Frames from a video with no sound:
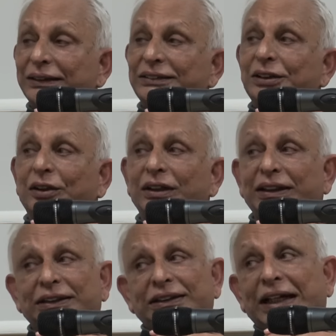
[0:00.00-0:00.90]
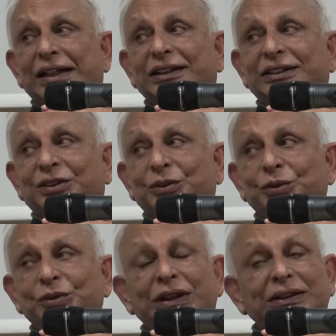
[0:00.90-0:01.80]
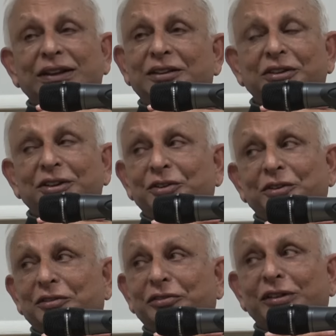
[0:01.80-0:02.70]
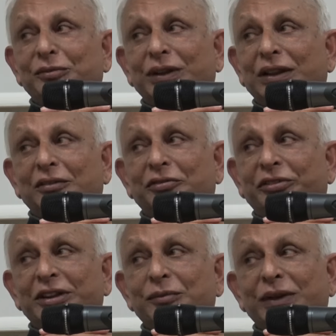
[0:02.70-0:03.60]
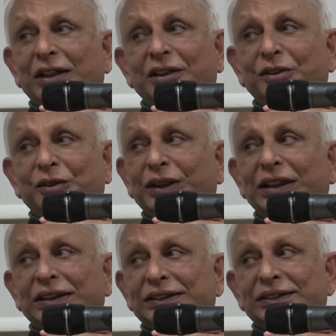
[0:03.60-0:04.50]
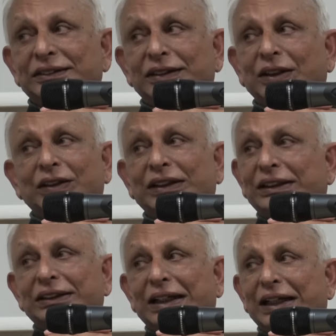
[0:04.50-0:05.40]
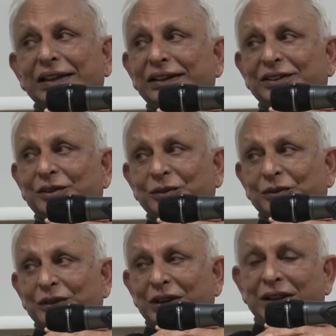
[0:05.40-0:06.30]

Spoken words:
it's not entirely true that there were no female yoginis. Not entirely true.